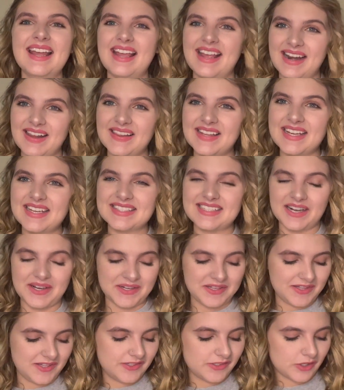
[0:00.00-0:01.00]
And I'll link it down
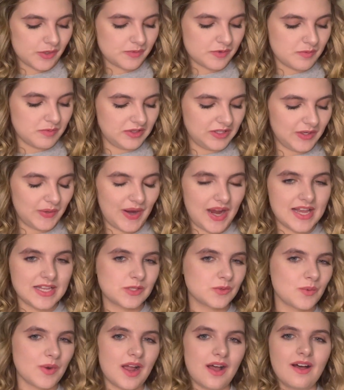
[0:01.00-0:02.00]
in the description below
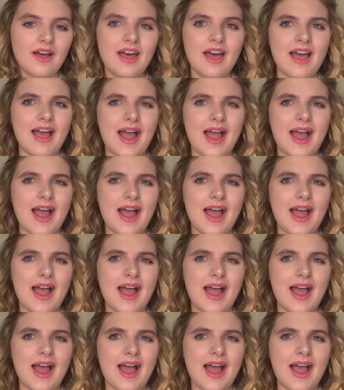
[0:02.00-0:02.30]
as well.